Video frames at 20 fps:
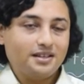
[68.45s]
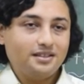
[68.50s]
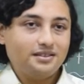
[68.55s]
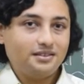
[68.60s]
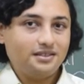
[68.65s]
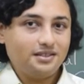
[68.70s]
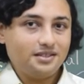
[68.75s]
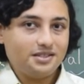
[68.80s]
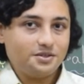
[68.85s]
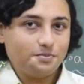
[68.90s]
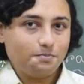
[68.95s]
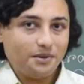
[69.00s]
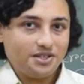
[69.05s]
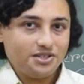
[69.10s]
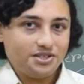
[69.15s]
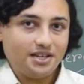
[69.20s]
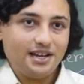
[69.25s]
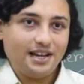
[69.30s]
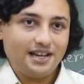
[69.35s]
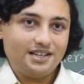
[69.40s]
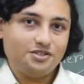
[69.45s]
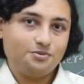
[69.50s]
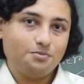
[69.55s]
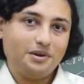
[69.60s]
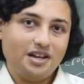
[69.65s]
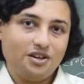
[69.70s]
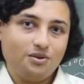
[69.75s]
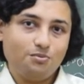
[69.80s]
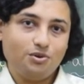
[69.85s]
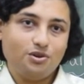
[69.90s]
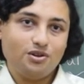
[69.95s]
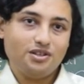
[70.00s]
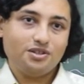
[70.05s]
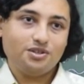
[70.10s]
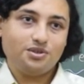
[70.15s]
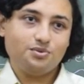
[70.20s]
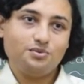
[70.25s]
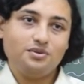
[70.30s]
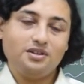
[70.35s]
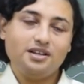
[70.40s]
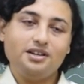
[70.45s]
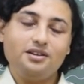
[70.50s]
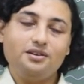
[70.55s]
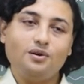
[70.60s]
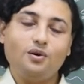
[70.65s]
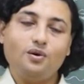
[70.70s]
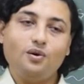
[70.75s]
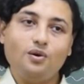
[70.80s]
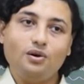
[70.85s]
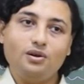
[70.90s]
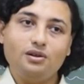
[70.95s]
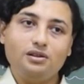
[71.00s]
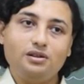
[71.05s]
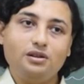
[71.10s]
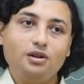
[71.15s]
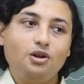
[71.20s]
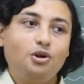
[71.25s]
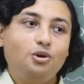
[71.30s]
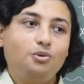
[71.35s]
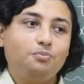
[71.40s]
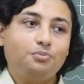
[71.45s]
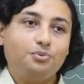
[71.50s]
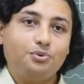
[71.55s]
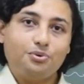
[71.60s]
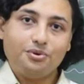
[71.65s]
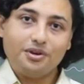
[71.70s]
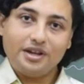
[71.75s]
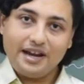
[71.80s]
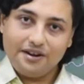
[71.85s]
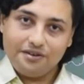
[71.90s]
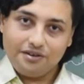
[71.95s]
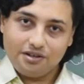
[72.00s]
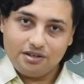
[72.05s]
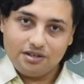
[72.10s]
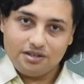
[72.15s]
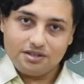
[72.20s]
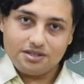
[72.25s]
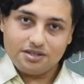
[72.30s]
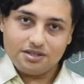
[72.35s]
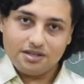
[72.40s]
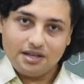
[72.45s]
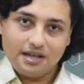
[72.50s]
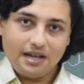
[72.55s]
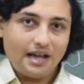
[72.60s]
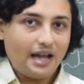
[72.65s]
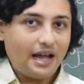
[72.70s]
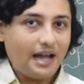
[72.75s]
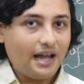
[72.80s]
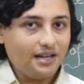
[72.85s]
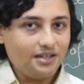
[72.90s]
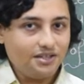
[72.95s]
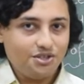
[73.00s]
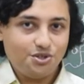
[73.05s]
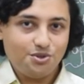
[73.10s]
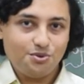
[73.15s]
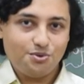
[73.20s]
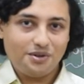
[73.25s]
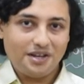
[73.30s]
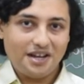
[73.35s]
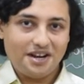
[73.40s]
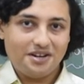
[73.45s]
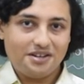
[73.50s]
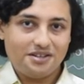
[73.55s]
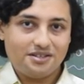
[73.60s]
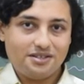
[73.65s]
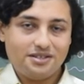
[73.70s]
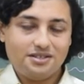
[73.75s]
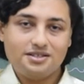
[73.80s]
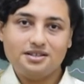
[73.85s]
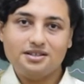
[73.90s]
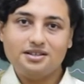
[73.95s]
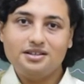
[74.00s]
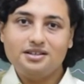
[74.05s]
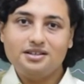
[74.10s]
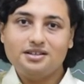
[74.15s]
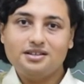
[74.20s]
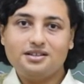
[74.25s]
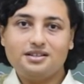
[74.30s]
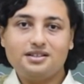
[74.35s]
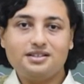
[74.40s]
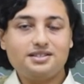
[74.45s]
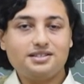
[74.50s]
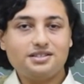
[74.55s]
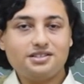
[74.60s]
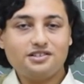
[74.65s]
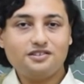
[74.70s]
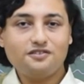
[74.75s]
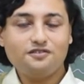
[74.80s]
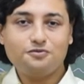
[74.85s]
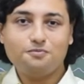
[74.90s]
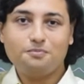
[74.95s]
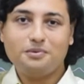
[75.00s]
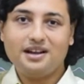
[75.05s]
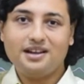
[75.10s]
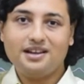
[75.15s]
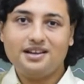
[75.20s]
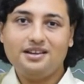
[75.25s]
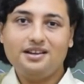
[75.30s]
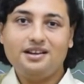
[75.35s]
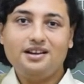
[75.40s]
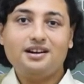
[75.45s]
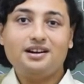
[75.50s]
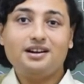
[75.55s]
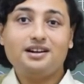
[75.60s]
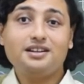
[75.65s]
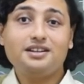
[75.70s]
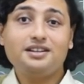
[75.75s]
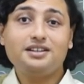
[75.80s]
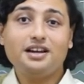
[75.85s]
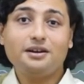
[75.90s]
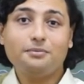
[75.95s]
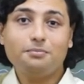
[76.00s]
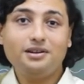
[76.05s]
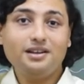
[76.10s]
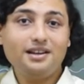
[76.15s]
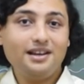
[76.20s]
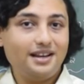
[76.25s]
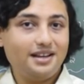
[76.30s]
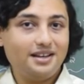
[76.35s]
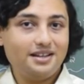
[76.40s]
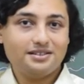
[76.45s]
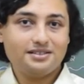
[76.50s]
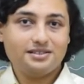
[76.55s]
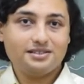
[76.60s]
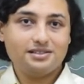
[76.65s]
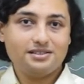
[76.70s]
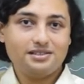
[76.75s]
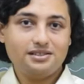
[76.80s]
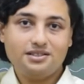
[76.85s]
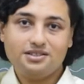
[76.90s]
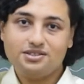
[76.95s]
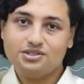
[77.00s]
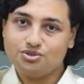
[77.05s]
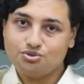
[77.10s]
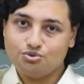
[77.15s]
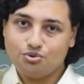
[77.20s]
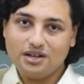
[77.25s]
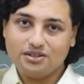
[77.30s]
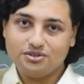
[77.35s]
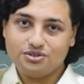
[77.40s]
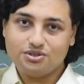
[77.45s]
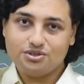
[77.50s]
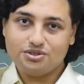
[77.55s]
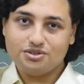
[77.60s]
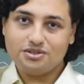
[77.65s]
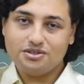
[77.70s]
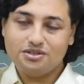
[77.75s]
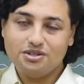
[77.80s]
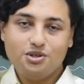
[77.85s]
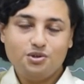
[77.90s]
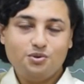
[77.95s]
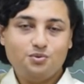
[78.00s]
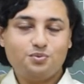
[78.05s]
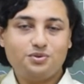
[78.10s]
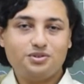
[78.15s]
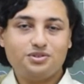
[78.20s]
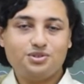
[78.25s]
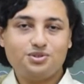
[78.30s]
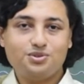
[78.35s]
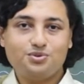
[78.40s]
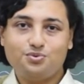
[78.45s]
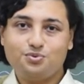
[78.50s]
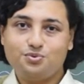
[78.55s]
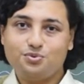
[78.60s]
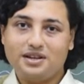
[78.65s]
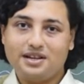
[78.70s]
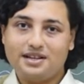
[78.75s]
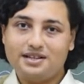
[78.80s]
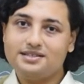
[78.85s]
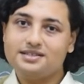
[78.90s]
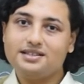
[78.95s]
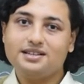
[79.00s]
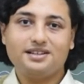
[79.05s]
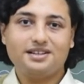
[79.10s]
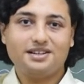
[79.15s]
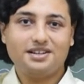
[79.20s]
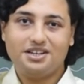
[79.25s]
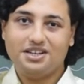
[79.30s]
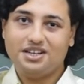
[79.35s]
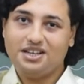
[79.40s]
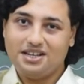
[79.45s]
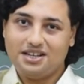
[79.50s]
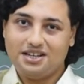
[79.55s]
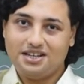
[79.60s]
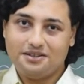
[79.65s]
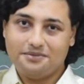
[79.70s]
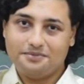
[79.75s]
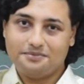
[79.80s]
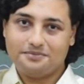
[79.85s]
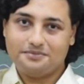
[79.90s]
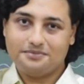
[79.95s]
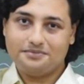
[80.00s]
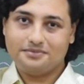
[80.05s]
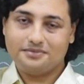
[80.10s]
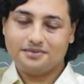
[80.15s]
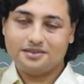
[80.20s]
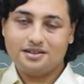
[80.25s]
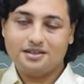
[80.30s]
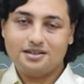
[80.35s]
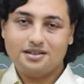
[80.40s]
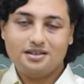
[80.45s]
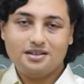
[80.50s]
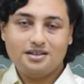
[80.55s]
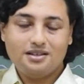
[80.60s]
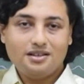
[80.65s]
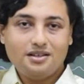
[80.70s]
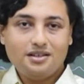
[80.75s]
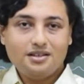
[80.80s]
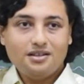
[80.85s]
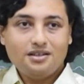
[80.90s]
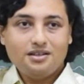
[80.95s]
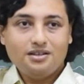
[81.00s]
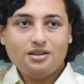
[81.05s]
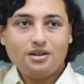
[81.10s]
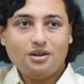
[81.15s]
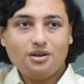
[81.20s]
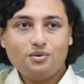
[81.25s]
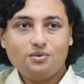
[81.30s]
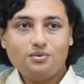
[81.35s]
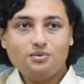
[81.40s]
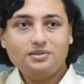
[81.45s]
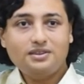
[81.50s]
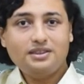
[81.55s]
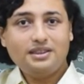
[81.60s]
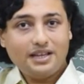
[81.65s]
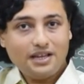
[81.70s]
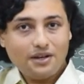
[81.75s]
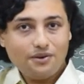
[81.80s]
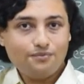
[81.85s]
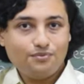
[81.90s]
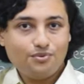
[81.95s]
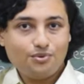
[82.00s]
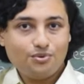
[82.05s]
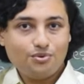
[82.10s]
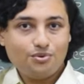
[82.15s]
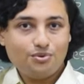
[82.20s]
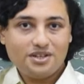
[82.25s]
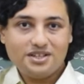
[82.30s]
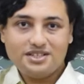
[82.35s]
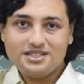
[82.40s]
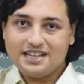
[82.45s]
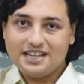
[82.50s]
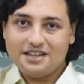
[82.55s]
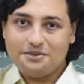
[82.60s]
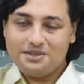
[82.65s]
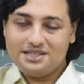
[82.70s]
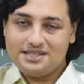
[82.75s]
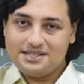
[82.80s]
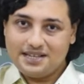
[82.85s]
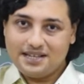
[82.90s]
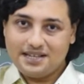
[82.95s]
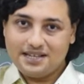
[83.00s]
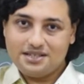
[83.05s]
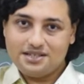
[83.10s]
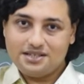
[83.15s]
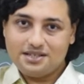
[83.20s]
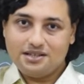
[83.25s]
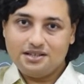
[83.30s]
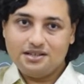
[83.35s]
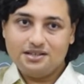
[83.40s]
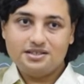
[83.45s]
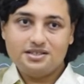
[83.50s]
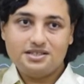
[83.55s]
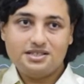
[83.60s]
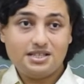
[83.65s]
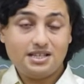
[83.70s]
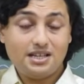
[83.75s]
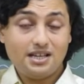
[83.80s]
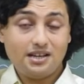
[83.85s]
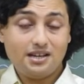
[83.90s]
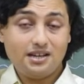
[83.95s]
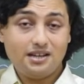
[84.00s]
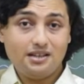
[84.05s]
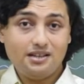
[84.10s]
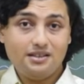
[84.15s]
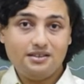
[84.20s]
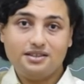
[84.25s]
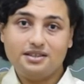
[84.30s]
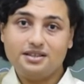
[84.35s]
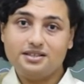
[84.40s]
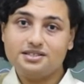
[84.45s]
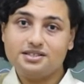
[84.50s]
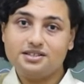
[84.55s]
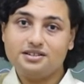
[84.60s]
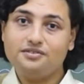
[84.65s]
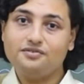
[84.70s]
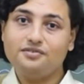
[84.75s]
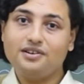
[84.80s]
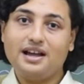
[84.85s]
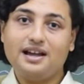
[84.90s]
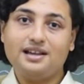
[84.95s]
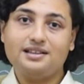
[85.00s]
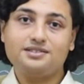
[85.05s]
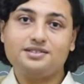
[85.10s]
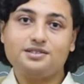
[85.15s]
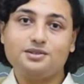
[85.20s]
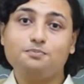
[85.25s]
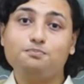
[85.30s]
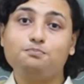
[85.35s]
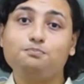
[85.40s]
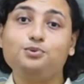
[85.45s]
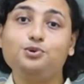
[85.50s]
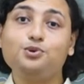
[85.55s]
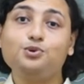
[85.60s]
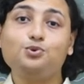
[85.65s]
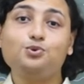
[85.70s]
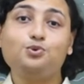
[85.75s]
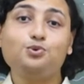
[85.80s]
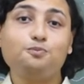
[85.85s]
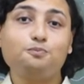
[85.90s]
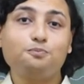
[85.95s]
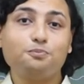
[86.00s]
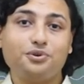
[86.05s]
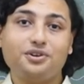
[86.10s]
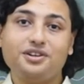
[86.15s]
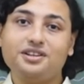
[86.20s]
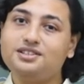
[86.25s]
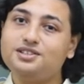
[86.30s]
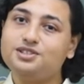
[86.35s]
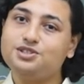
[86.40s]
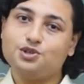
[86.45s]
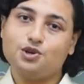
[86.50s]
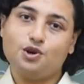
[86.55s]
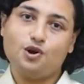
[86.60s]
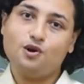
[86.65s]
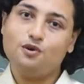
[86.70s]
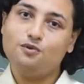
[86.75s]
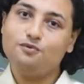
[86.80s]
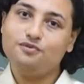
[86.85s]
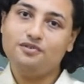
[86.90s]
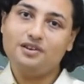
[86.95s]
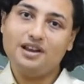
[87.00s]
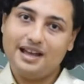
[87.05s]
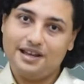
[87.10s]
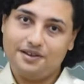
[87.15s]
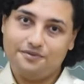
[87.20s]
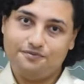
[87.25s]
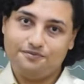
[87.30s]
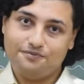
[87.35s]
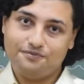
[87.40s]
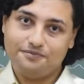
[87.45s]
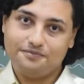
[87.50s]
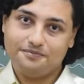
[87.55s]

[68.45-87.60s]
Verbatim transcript: This specialized biomolecule in all prokaryote and eukaryote is served by a double helical structure which is known as DNA. Now therefore it can be said DNA they serve as the blueprint of life.